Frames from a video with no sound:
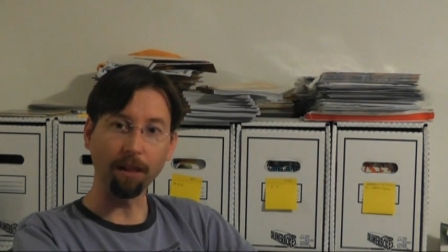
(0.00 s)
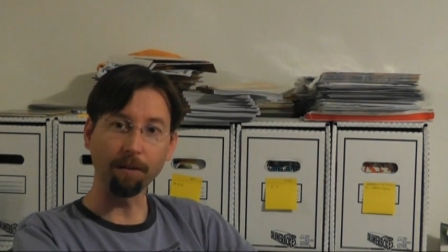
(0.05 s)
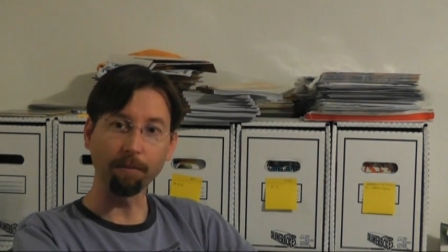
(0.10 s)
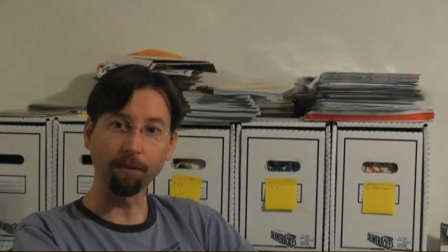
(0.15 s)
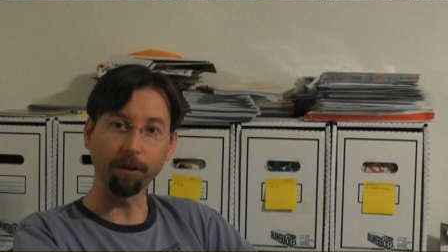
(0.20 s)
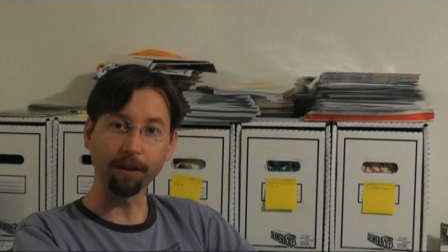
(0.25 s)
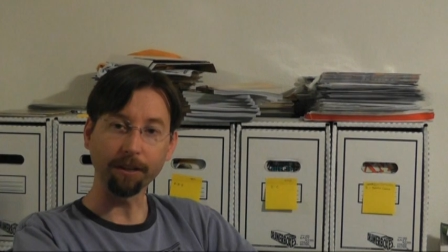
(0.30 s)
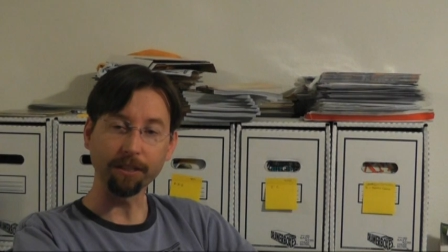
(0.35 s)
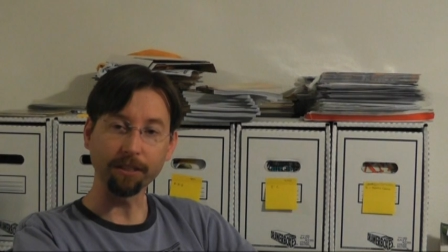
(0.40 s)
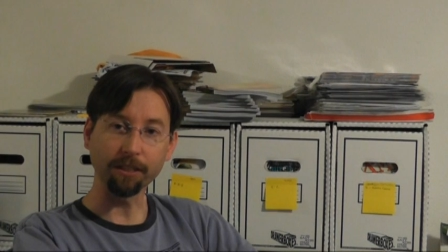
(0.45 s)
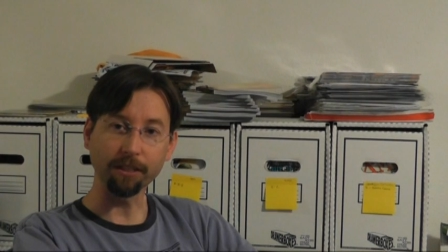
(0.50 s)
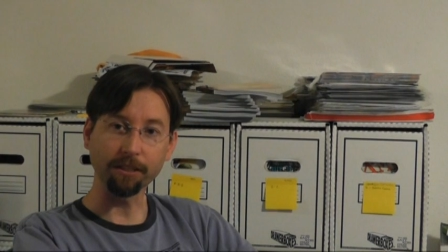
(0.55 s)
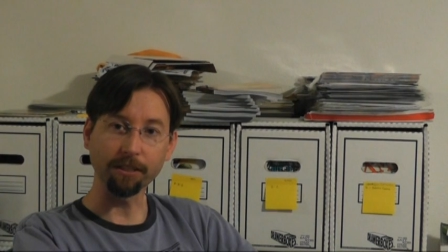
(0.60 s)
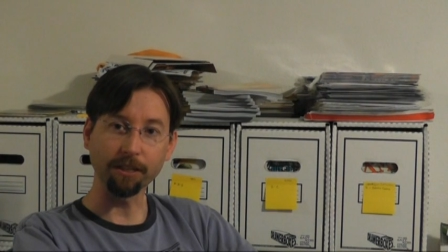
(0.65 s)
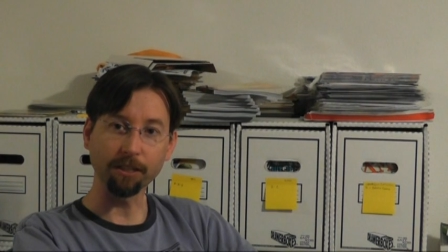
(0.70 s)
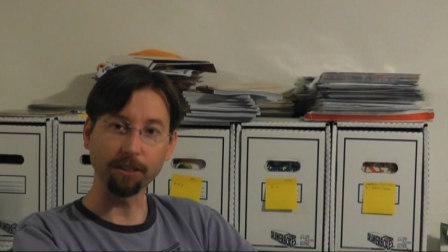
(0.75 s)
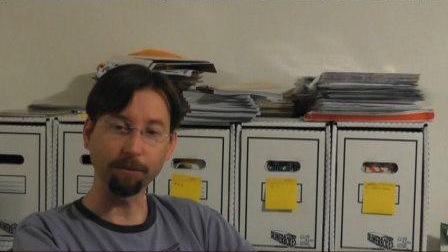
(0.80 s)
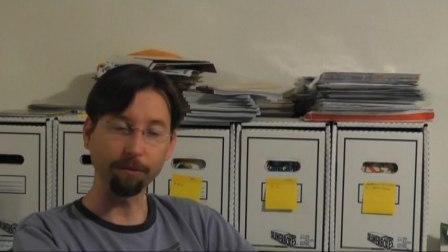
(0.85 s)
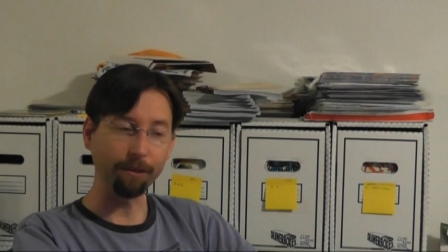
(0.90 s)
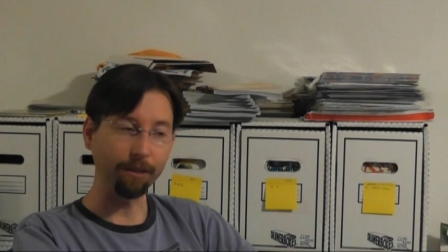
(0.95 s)
I'm working six
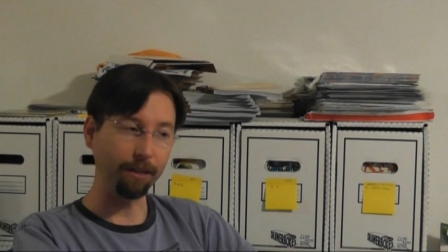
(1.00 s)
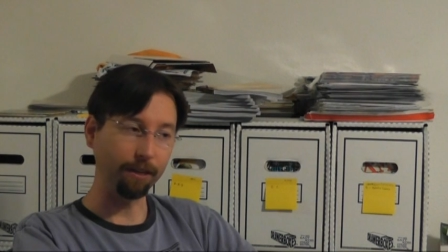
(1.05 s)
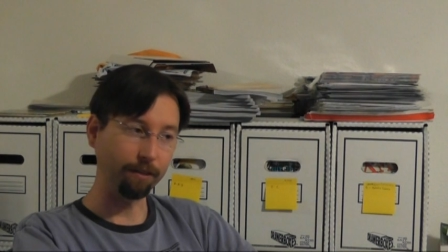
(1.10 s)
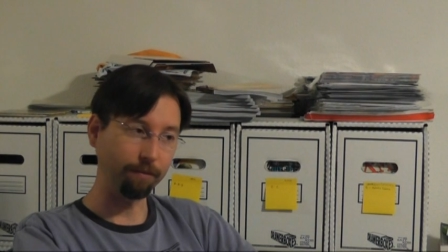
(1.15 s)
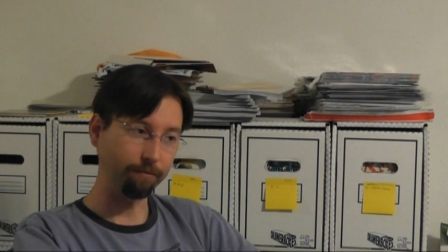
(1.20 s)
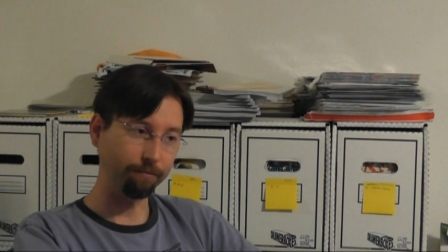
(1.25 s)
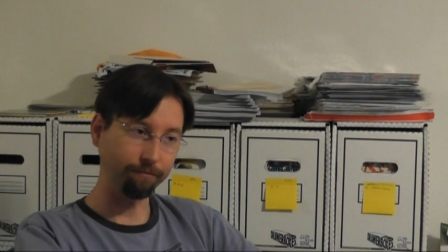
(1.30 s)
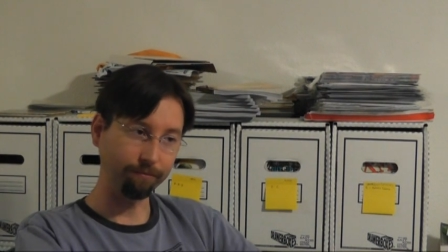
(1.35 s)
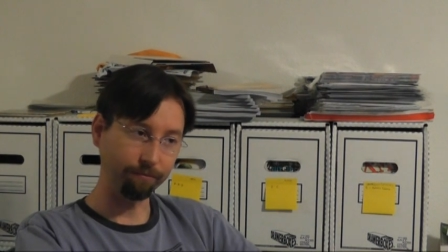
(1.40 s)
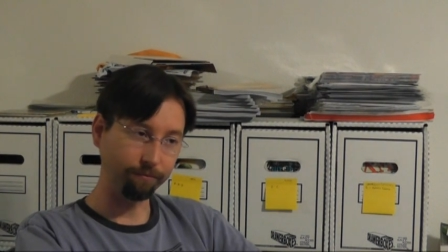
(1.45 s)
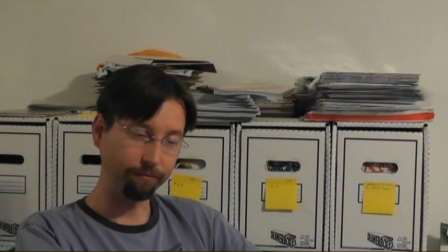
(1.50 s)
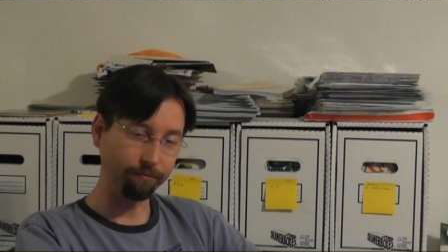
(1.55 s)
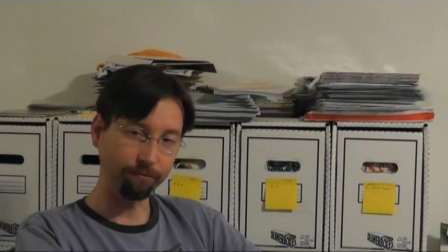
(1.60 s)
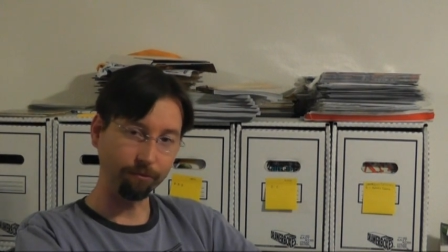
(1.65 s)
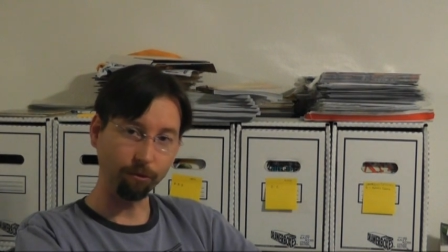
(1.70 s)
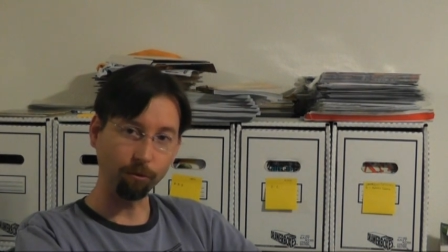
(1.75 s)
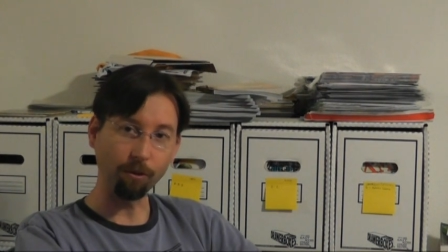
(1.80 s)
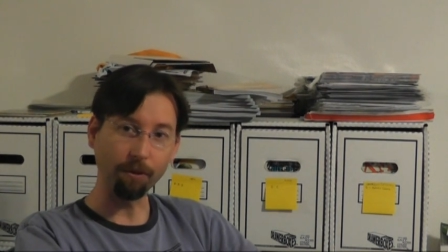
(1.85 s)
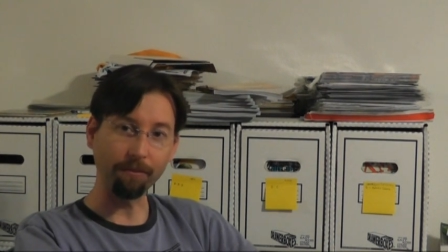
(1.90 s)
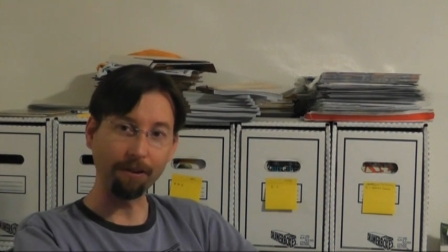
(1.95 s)
days a week,
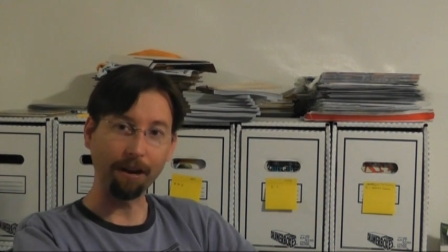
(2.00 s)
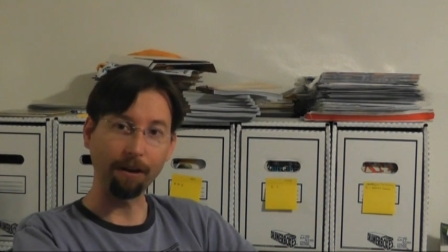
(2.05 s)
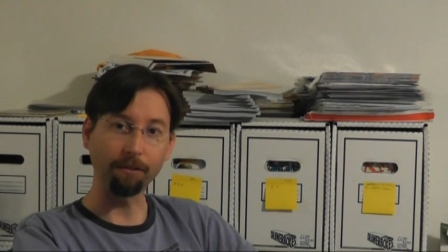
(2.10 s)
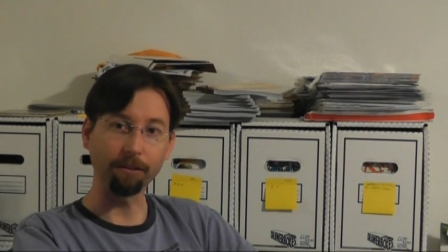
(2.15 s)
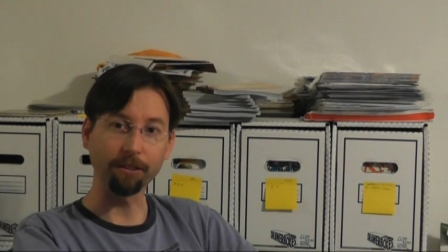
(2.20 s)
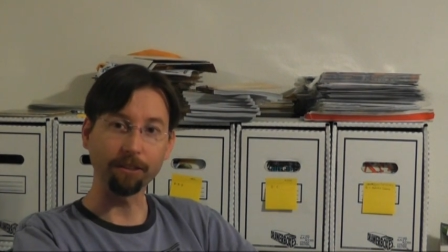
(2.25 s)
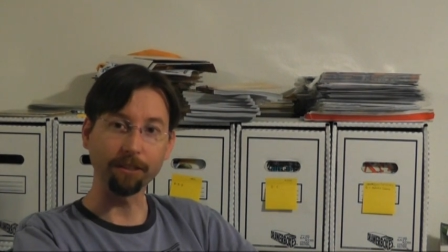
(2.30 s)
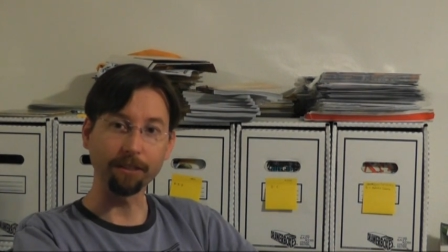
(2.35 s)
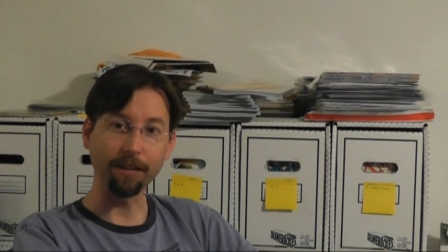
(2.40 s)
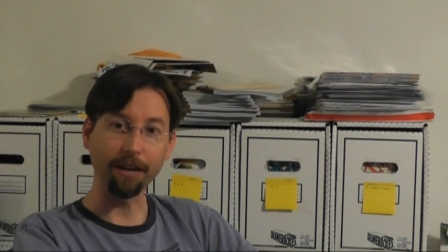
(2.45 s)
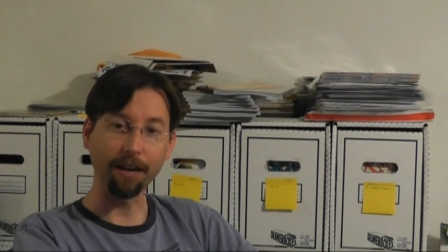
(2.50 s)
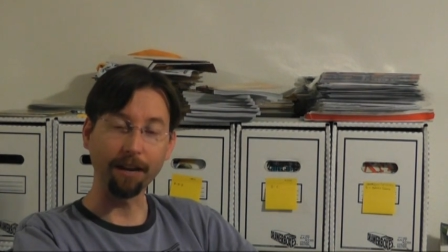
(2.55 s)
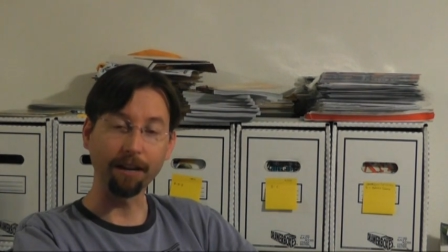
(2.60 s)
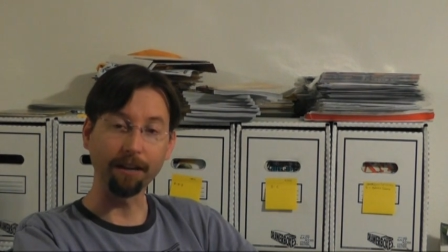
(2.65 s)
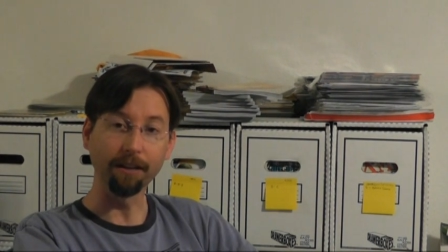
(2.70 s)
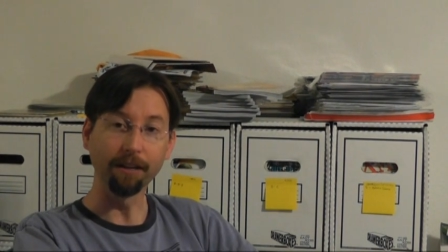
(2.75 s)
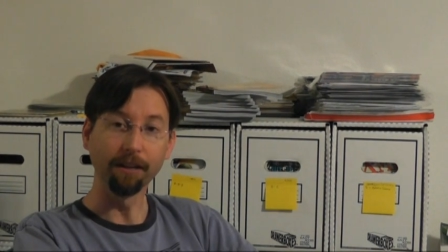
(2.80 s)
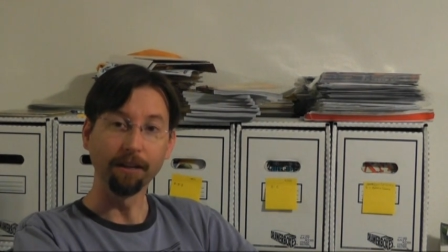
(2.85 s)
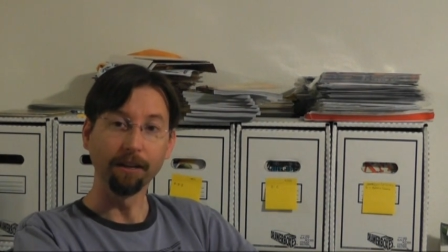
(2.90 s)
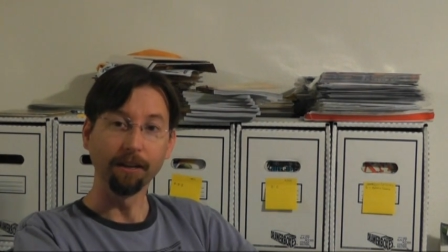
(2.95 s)
12 hours a day,